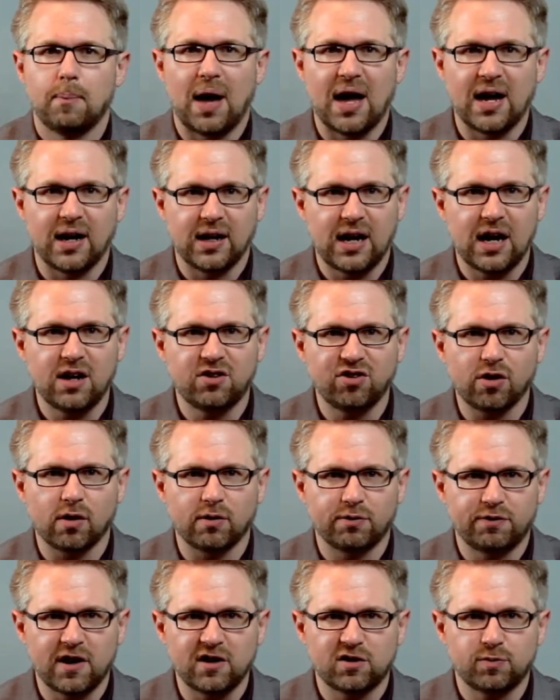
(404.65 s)
By engaging
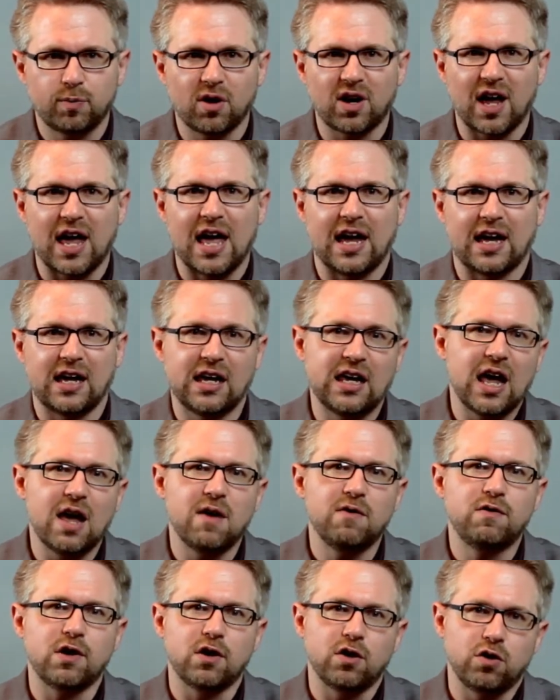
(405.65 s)
on Facebook, it
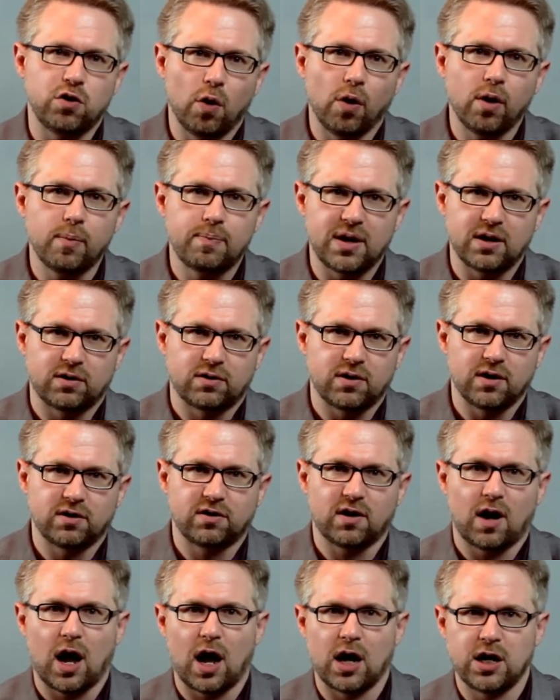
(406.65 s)
gives your
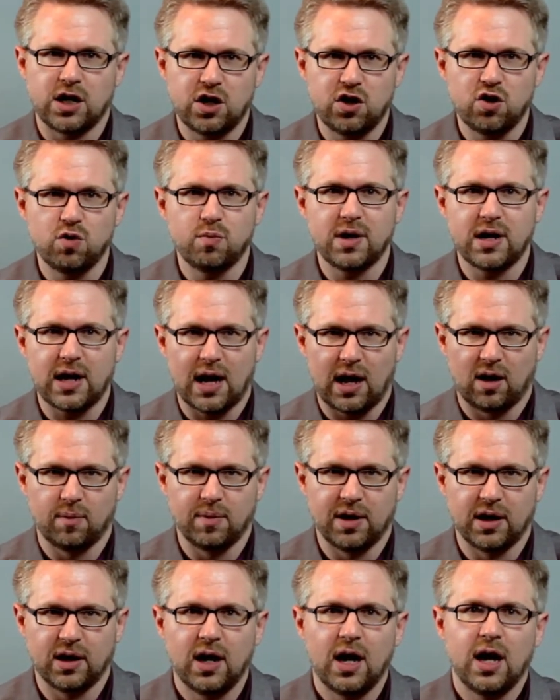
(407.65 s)
business a human
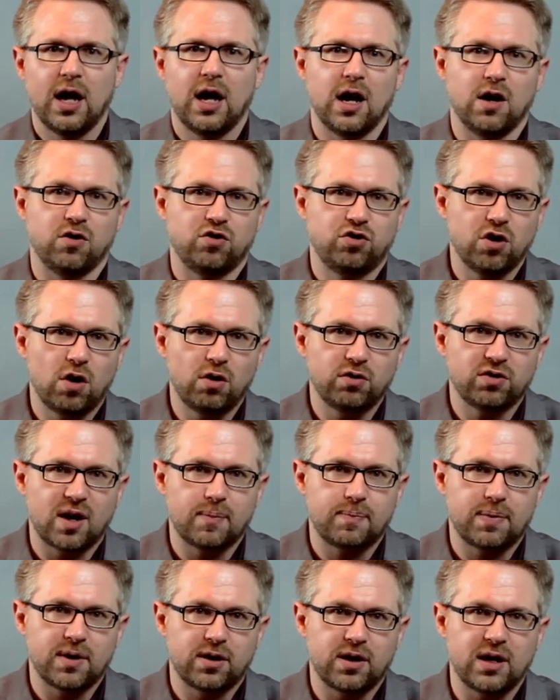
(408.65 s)
element. It shows
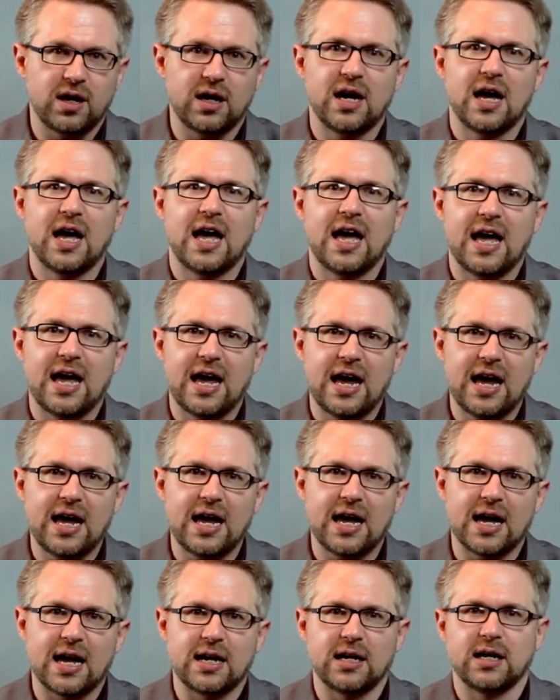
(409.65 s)
empathy
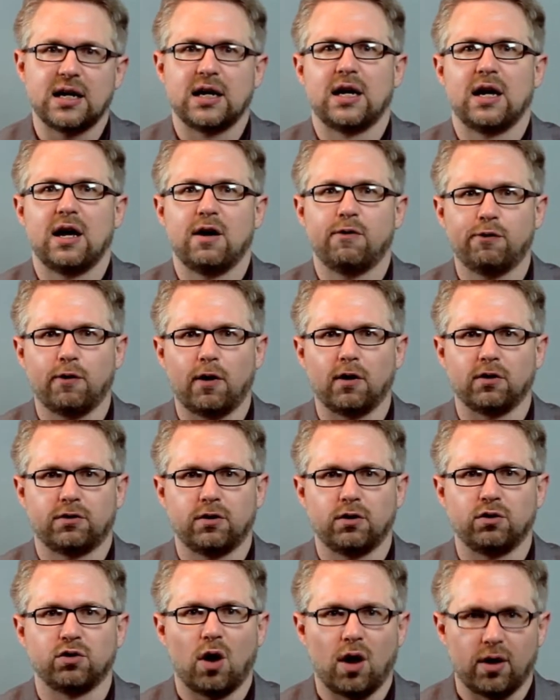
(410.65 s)
and it
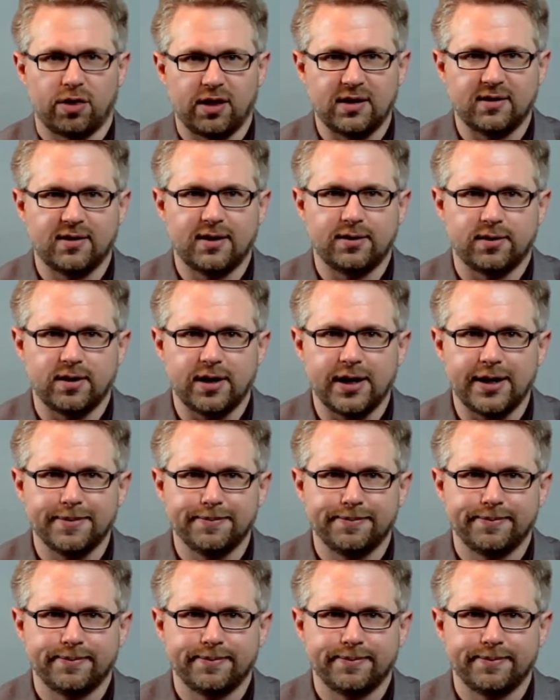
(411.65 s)
fosters authenticity.